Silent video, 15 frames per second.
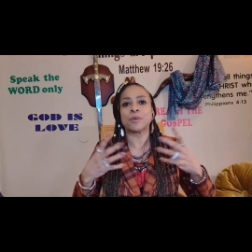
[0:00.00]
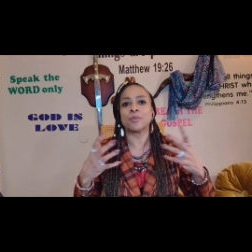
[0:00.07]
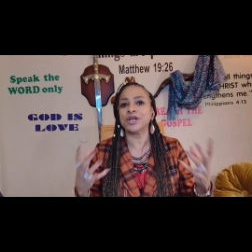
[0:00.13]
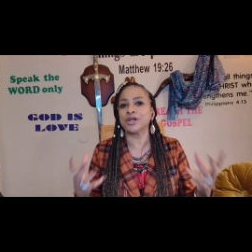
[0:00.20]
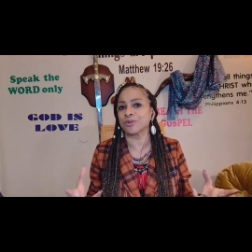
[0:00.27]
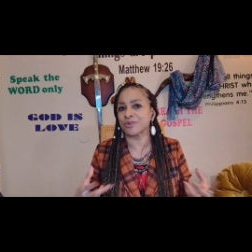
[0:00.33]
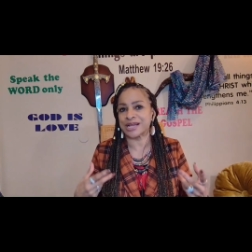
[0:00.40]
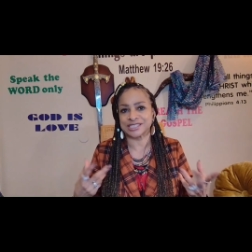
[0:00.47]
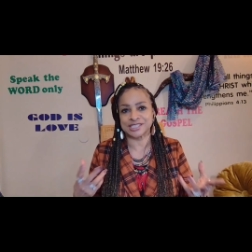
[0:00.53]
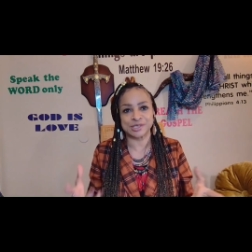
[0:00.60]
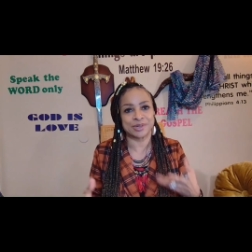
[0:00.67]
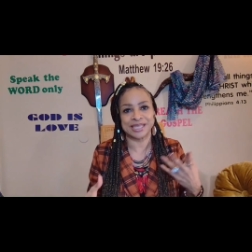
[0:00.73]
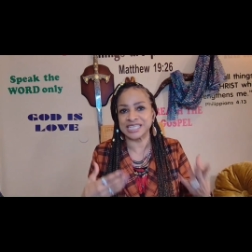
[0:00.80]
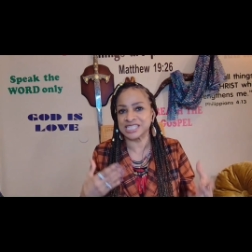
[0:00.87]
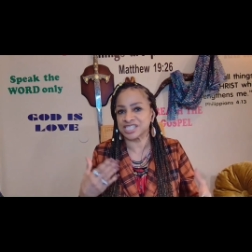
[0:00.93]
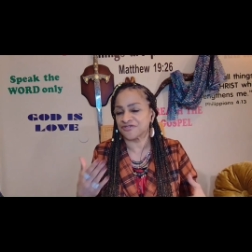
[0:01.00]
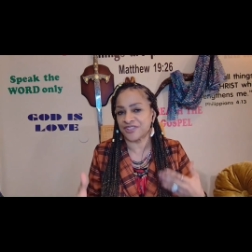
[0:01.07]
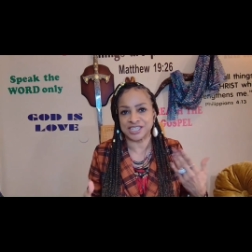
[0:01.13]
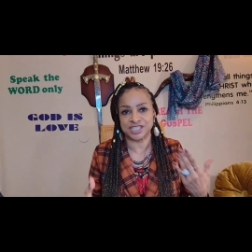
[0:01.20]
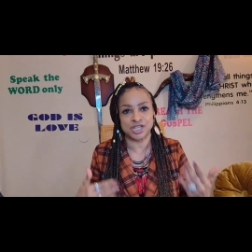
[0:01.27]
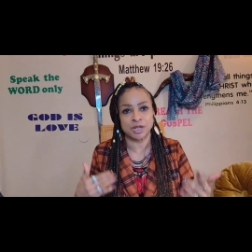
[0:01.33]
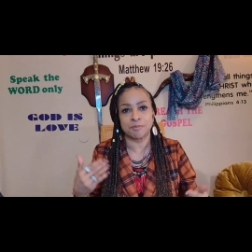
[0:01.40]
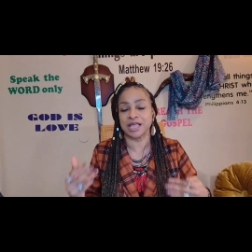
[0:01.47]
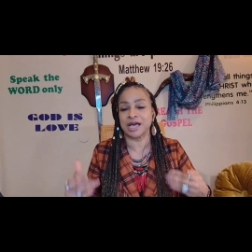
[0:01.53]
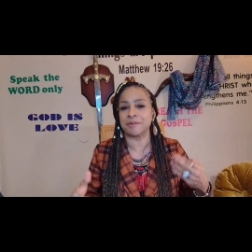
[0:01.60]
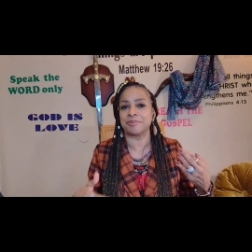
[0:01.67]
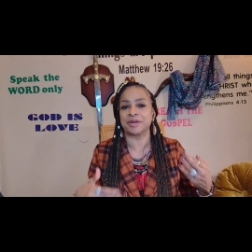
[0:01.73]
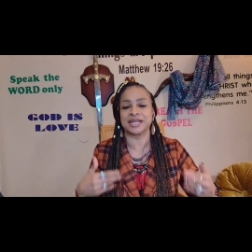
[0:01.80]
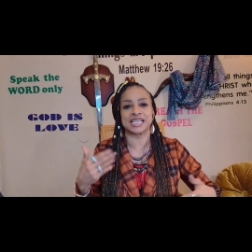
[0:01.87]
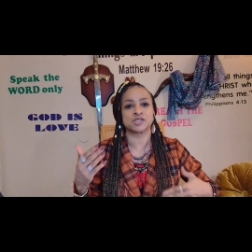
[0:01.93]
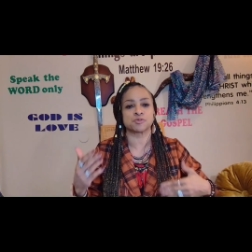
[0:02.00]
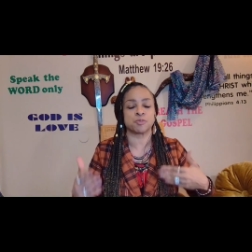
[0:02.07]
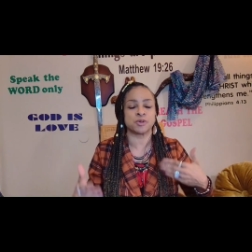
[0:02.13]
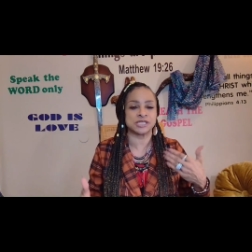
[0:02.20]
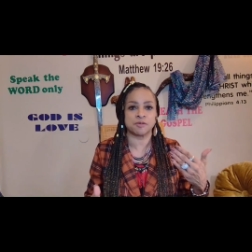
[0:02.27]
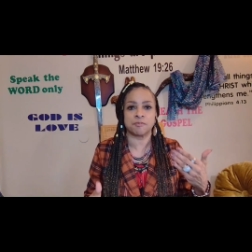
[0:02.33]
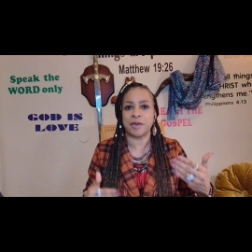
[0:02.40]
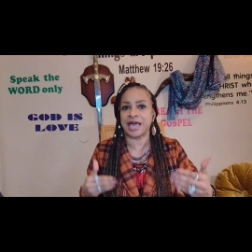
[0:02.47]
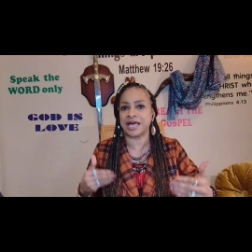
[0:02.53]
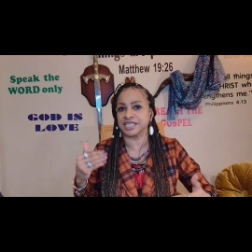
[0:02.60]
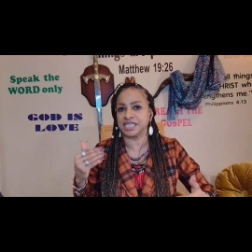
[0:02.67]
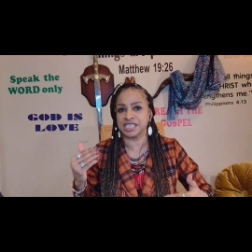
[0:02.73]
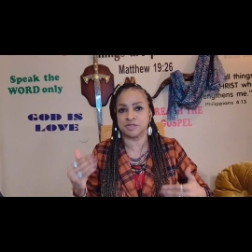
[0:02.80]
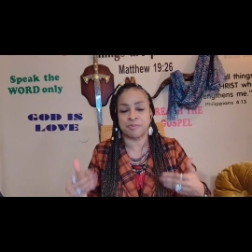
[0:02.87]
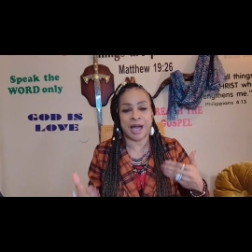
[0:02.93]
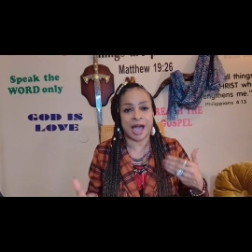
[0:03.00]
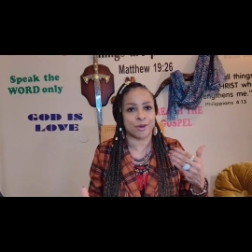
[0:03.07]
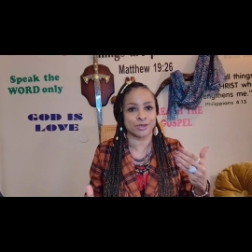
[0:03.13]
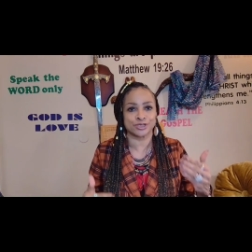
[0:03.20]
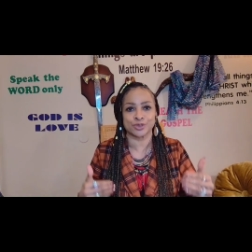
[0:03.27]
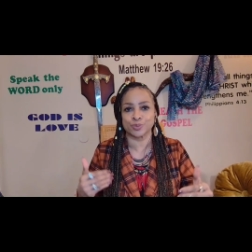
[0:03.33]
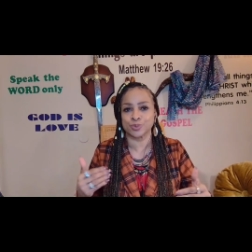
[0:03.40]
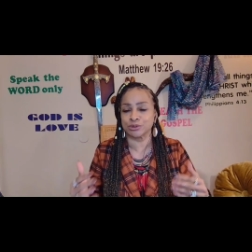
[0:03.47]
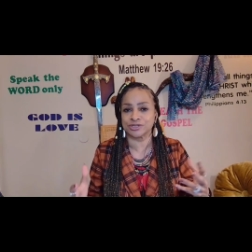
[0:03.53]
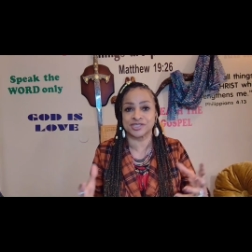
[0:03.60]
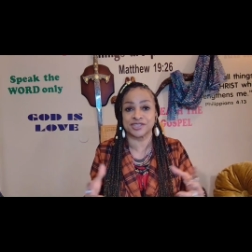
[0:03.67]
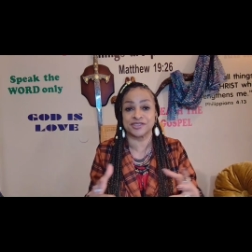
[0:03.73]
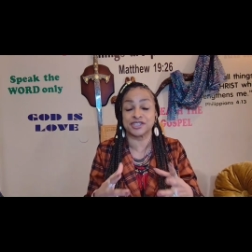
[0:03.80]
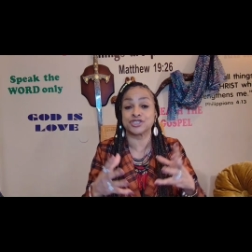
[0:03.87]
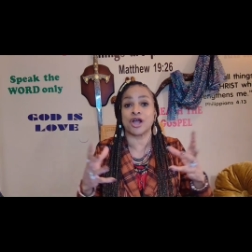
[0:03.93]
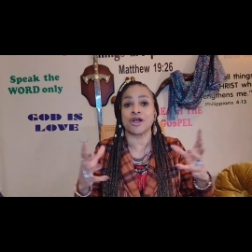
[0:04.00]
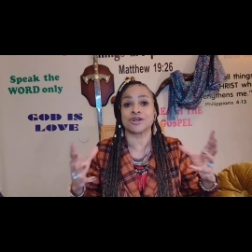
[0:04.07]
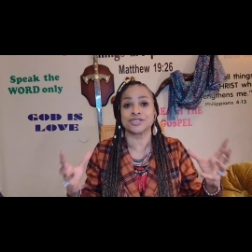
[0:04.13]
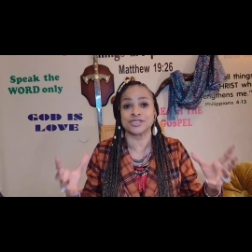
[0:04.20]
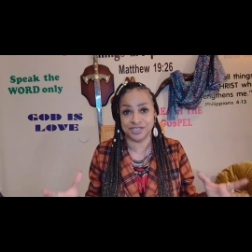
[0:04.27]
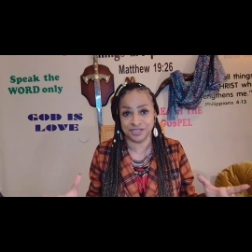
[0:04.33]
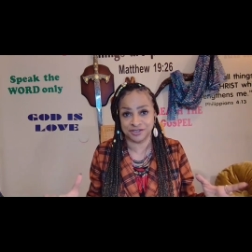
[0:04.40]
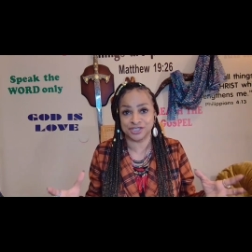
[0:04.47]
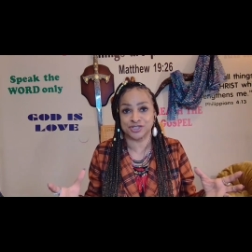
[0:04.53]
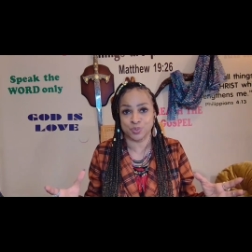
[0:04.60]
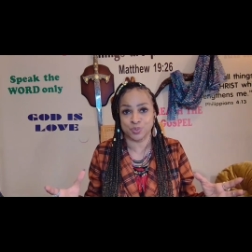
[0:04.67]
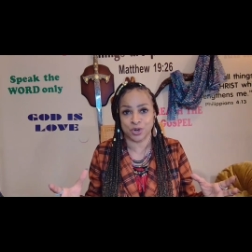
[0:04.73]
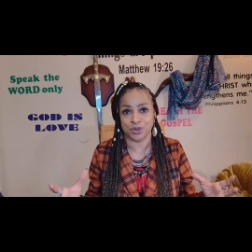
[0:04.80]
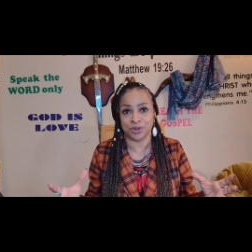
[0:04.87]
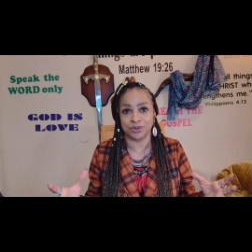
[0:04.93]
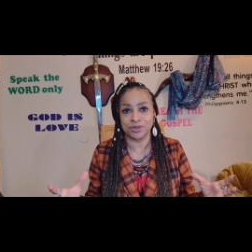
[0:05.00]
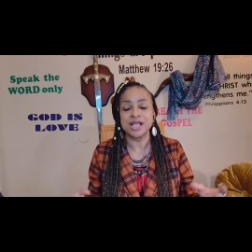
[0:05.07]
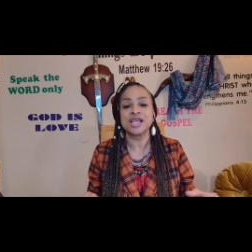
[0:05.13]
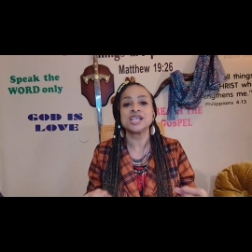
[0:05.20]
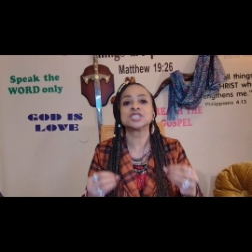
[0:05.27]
that we don't wrestle against flesh and blood, but against principalities, powers, the rulers of the darkness of this world,